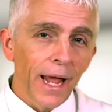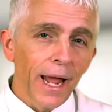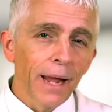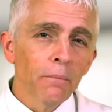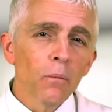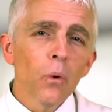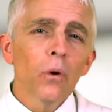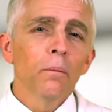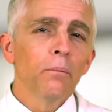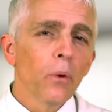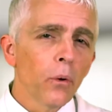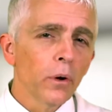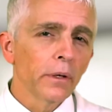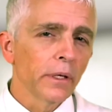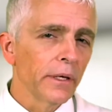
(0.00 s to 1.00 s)
and more
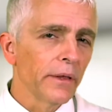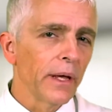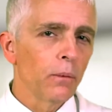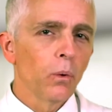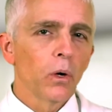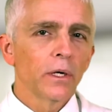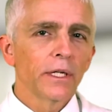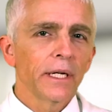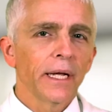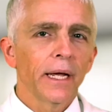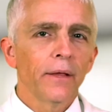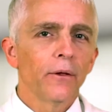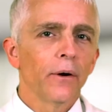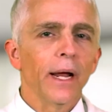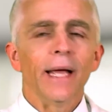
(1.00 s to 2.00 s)
importantly, they work
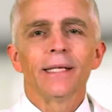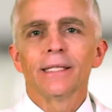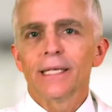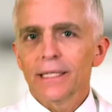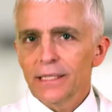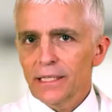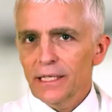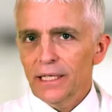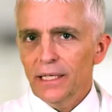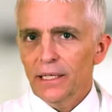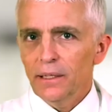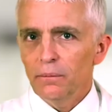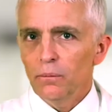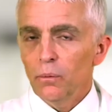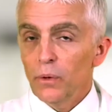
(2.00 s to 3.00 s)
together as a
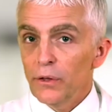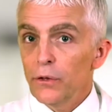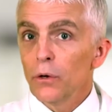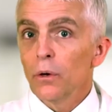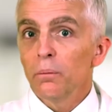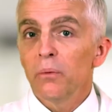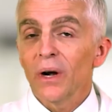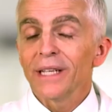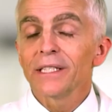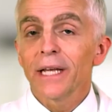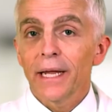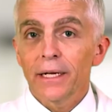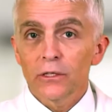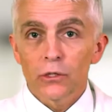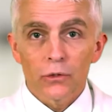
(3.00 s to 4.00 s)
team with your breast
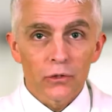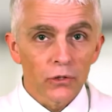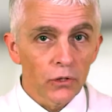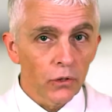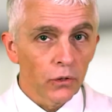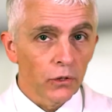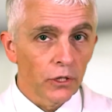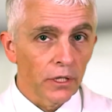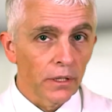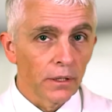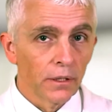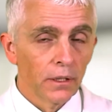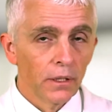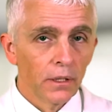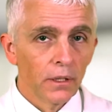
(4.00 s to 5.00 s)
cancer surgeon,
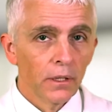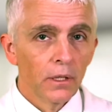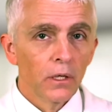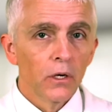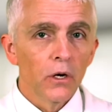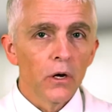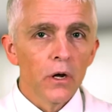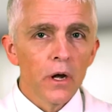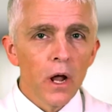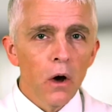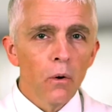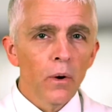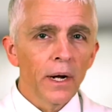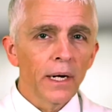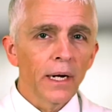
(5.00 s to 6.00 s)

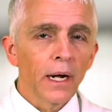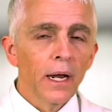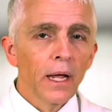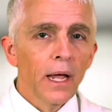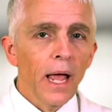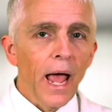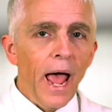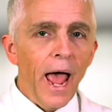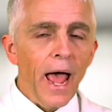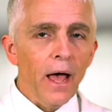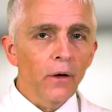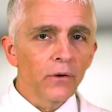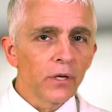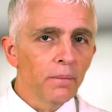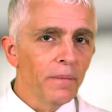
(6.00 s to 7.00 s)
knowing
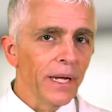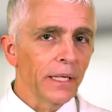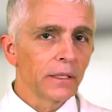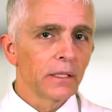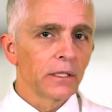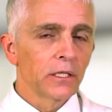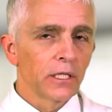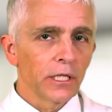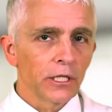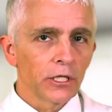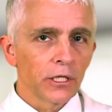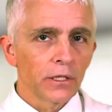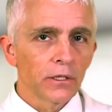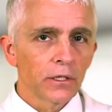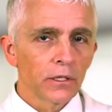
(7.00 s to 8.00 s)
how to make
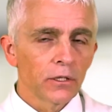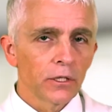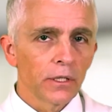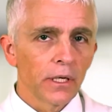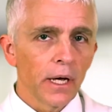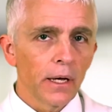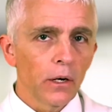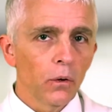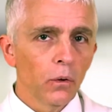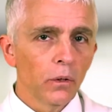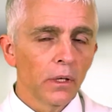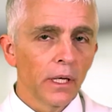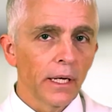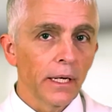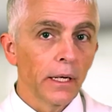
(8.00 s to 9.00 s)
decisions to not
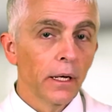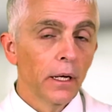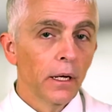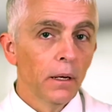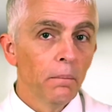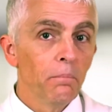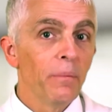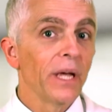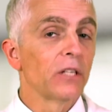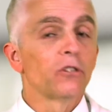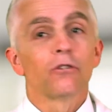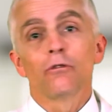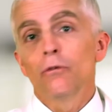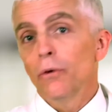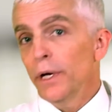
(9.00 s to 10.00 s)
only
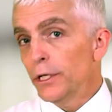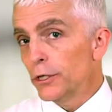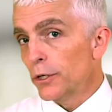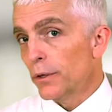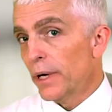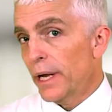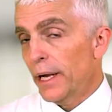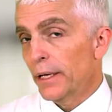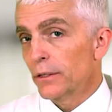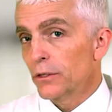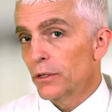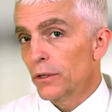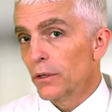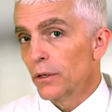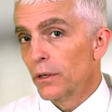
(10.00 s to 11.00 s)
best treat your
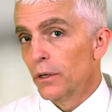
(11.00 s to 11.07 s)
cancer,